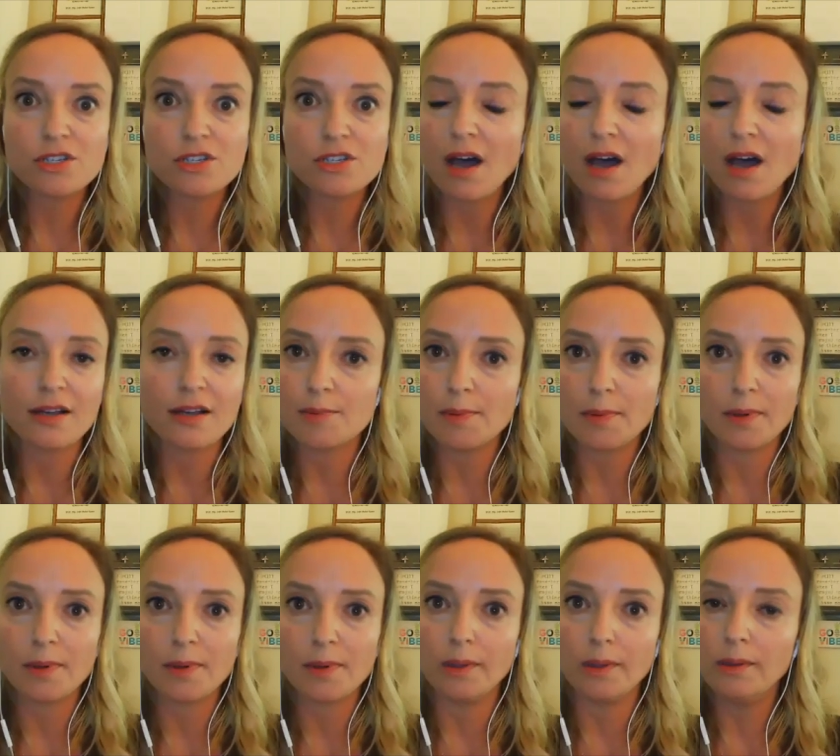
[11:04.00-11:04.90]

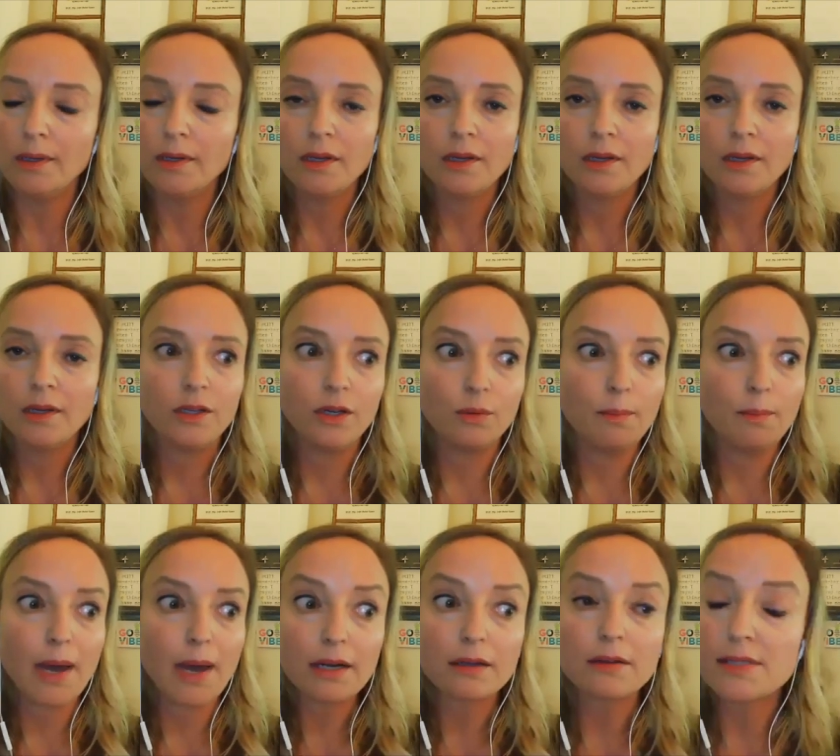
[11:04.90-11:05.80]
hospital, you know,
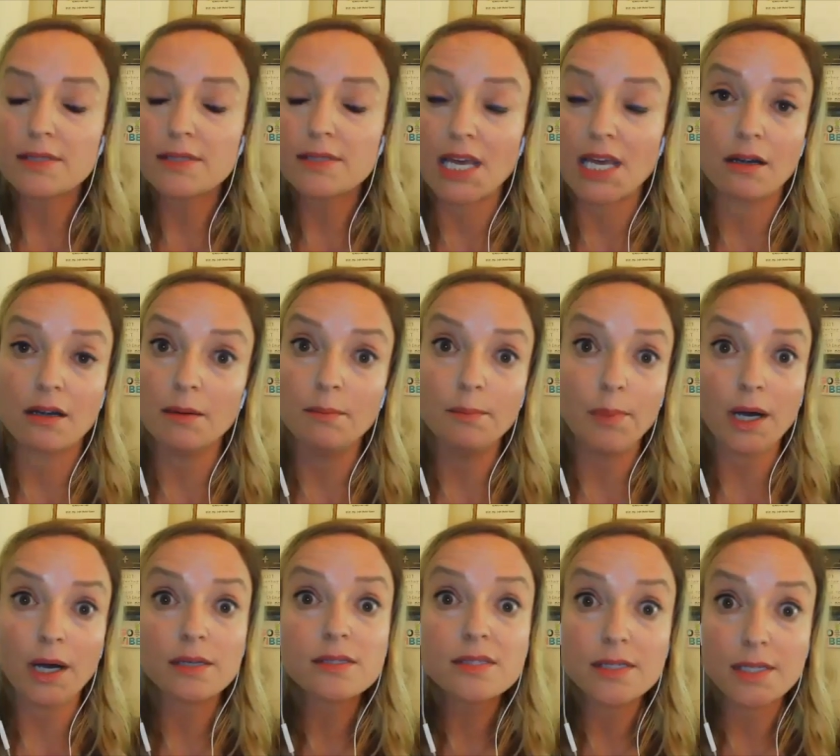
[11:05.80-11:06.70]
medical center in
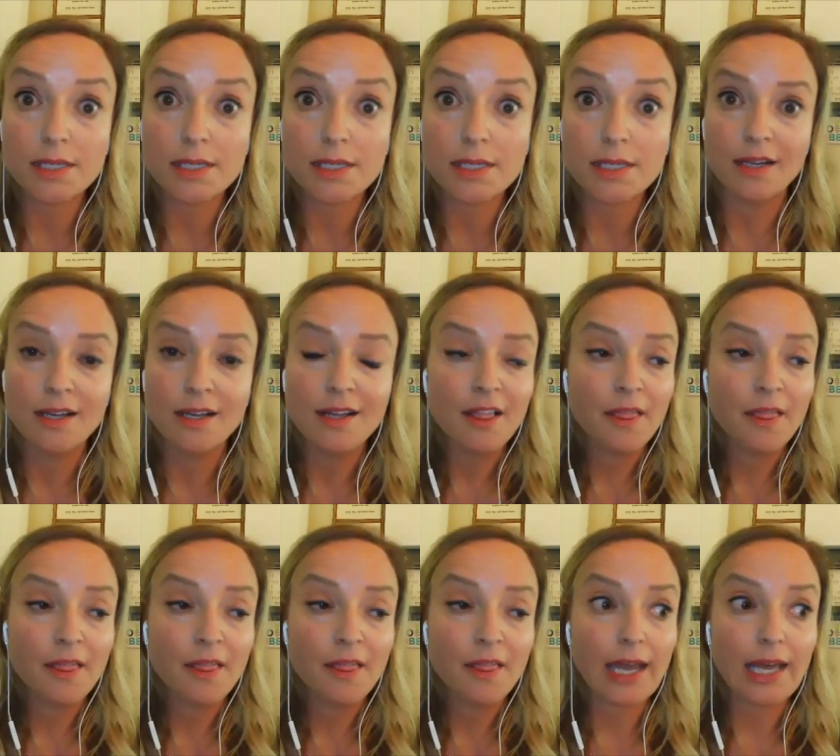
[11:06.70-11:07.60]
Boston
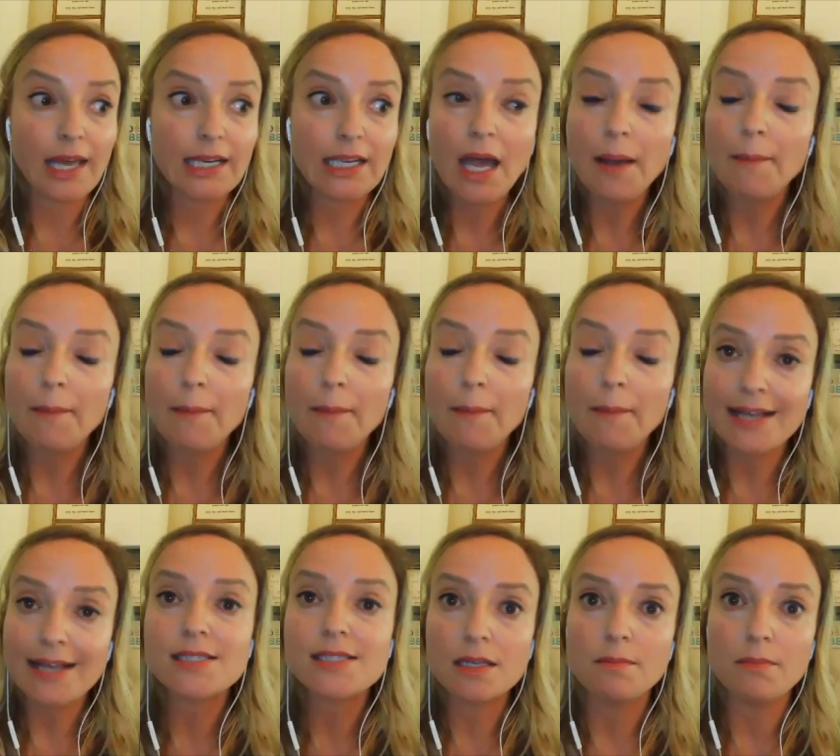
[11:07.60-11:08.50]
that kept
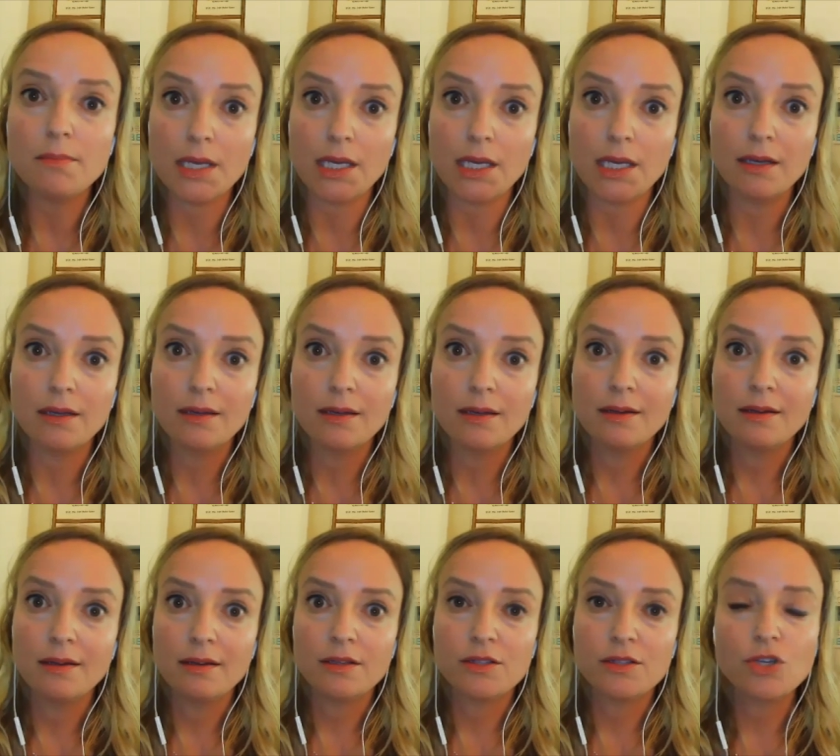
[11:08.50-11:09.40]
asking me
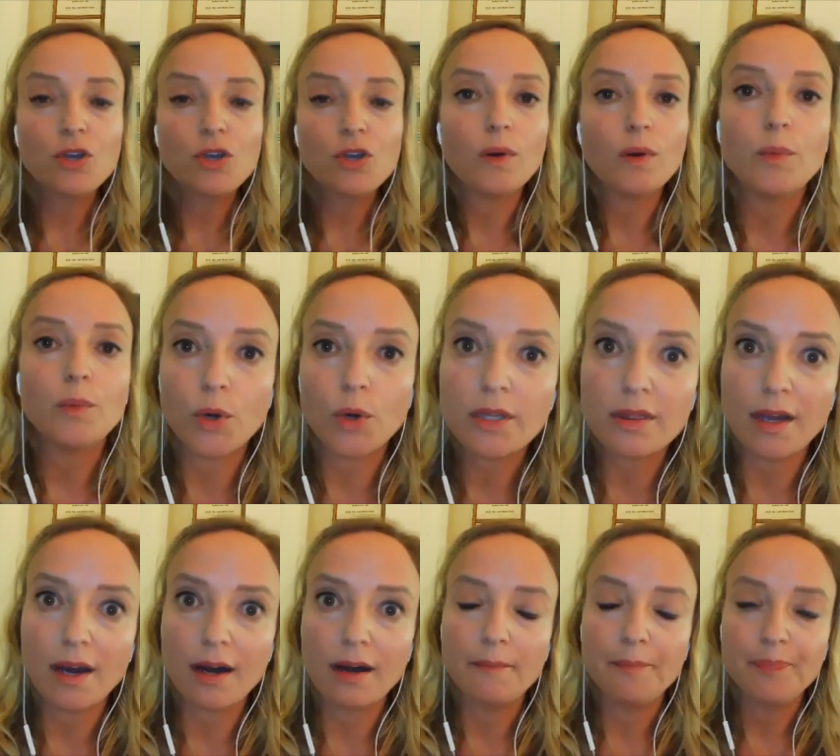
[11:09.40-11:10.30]
to go and work
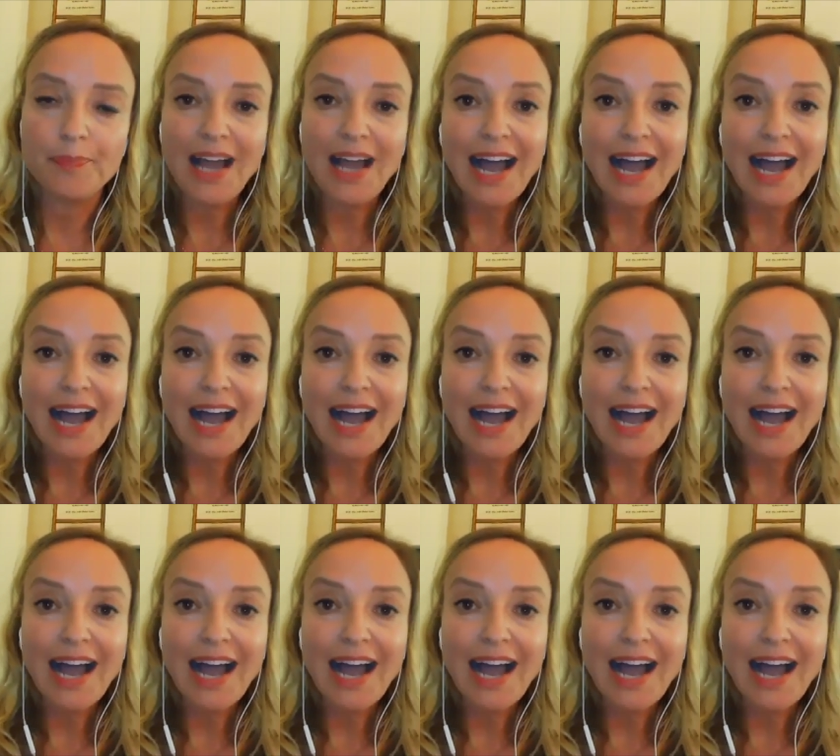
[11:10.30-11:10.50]
there.